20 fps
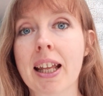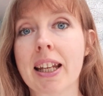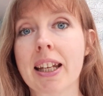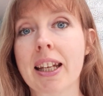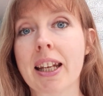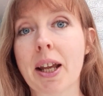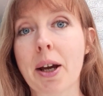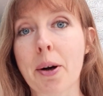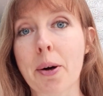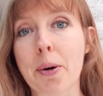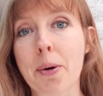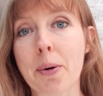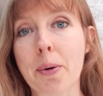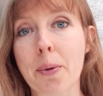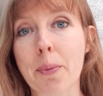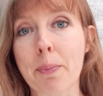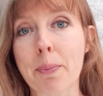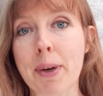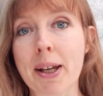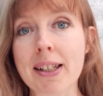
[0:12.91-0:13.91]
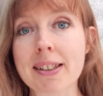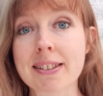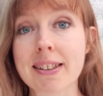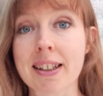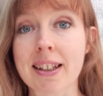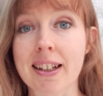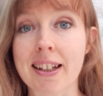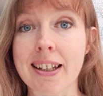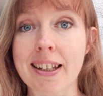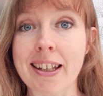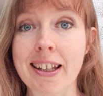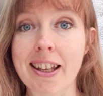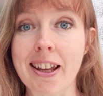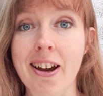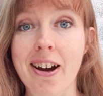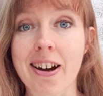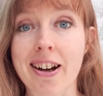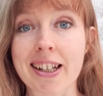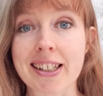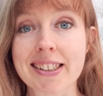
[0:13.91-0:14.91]
Now, basically,
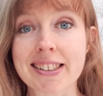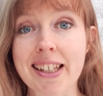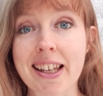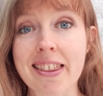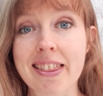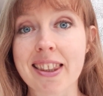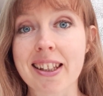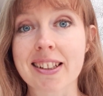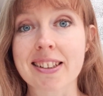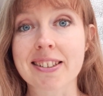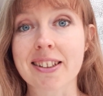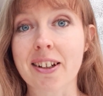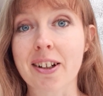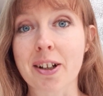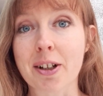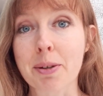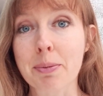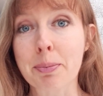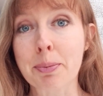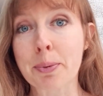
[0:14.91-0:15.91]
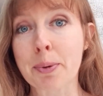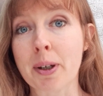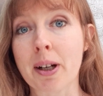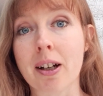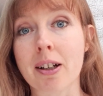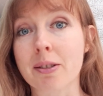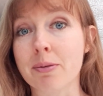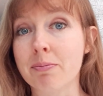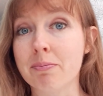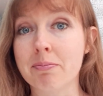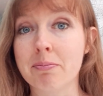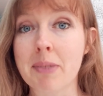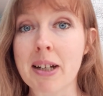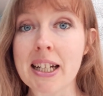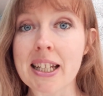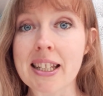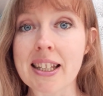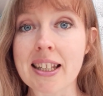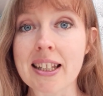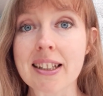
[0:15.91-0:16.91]
I set this up
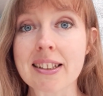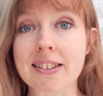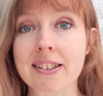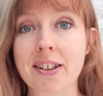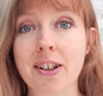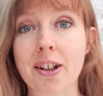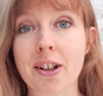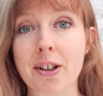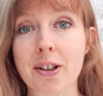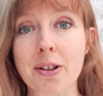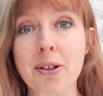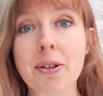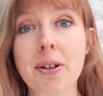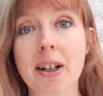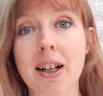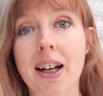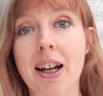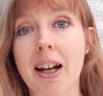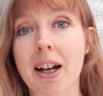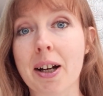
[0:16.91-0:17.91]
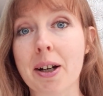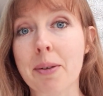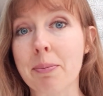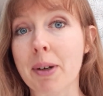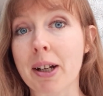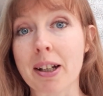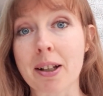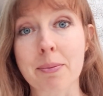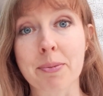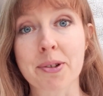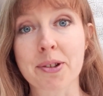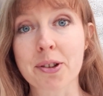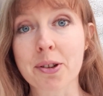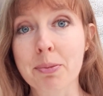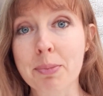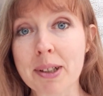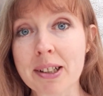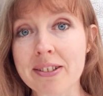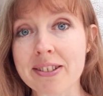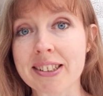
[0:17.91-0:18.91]
many years ago and I'm
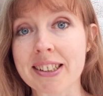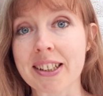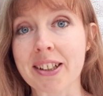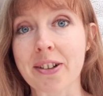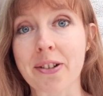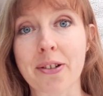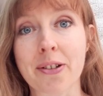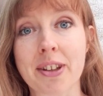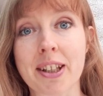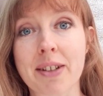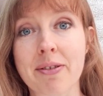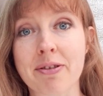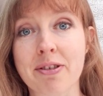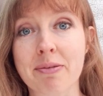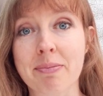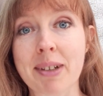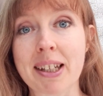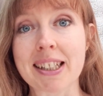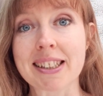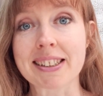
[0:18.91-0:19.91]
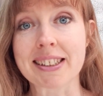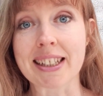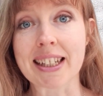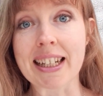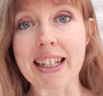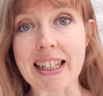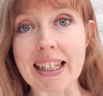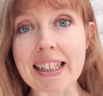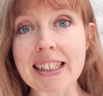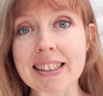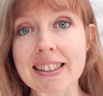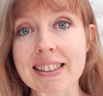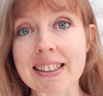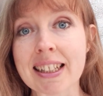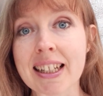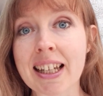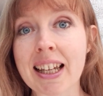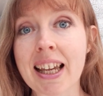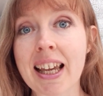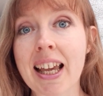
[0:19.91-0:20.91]
still building on the information in it
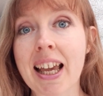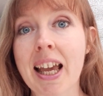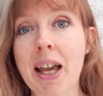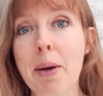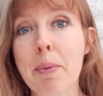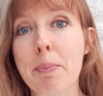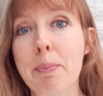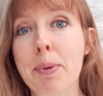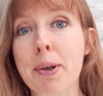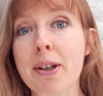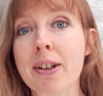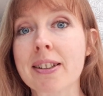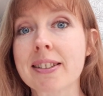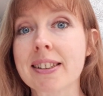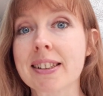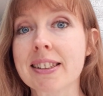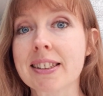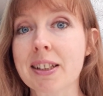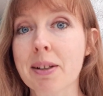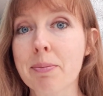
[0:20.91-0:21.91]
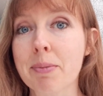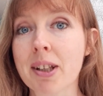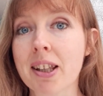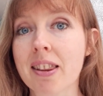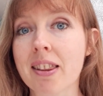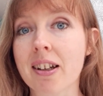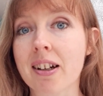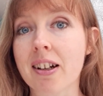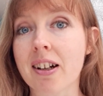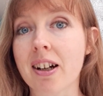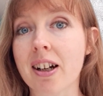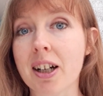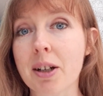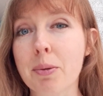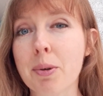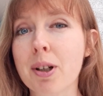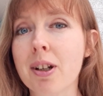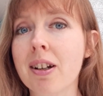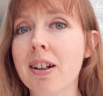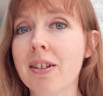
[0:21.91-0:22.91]
because it's something that I
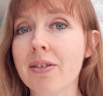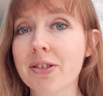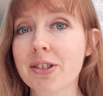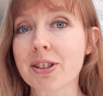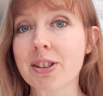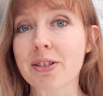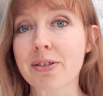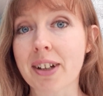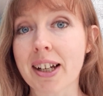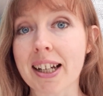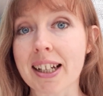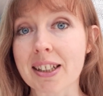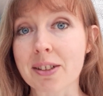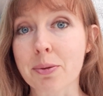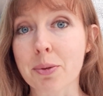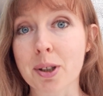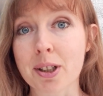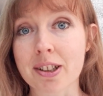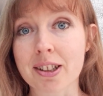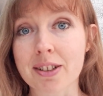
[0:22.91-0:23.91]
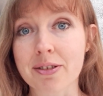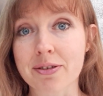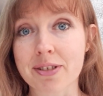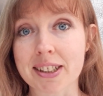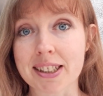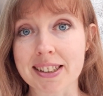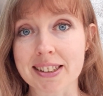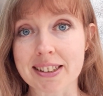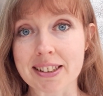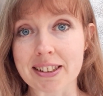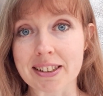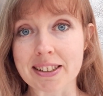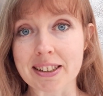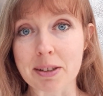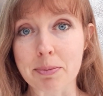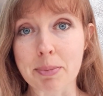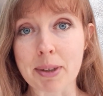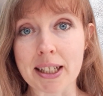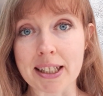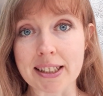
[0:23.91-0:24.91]
would love to have had when I first
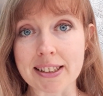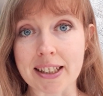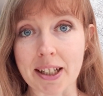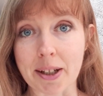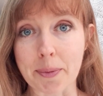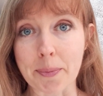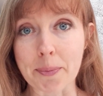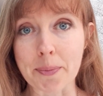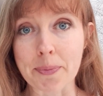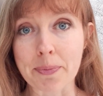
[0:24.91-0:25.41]
started beading.